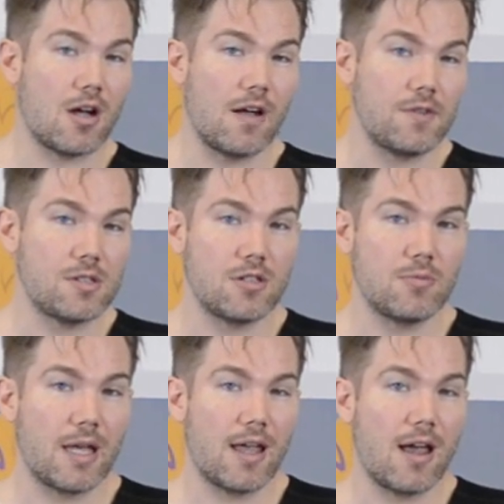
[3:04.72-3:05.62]
coffees that you
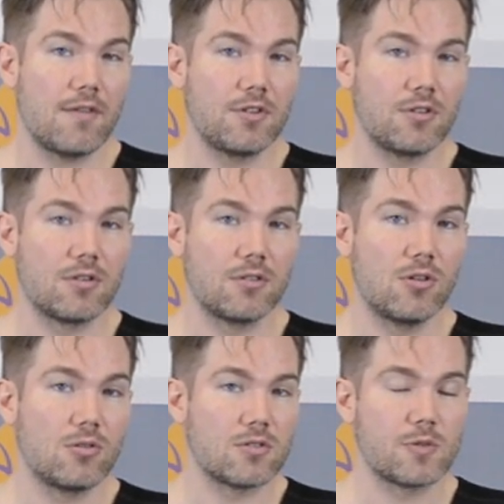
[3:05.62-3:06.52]
might have at your
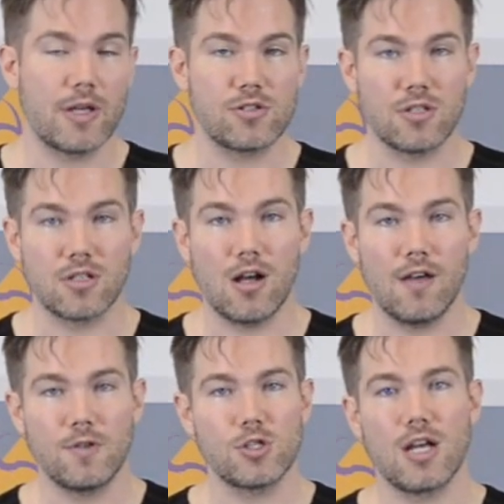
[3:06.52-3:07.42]
local specialty
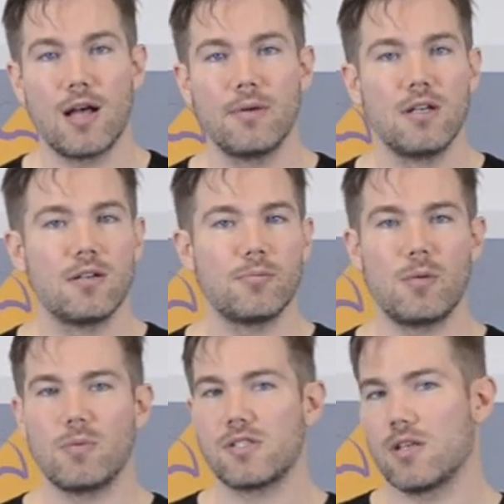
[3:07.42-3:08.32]
coffee shop
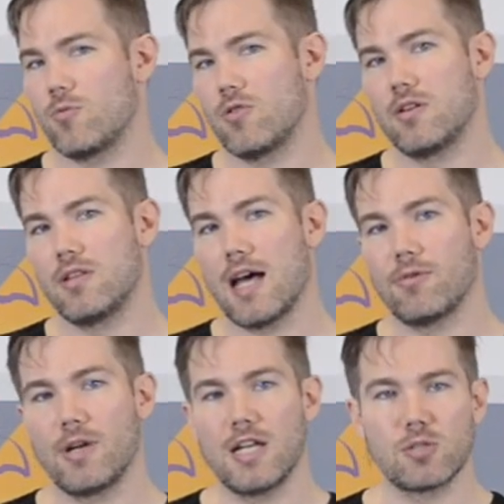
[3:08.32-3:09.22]
might be somewhere in that
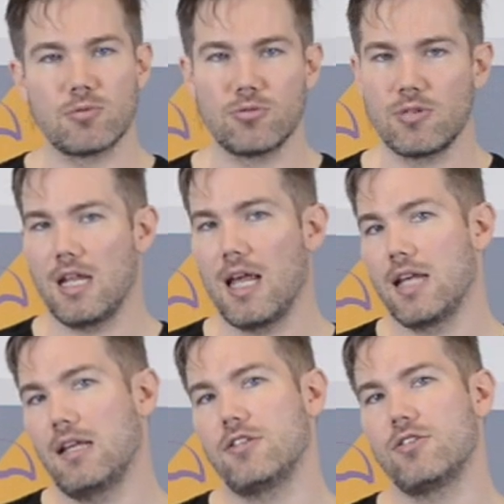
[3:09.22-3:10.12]
range between
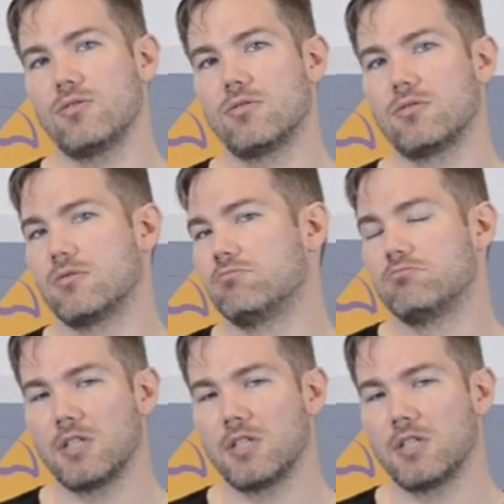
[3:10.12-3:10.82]
80 to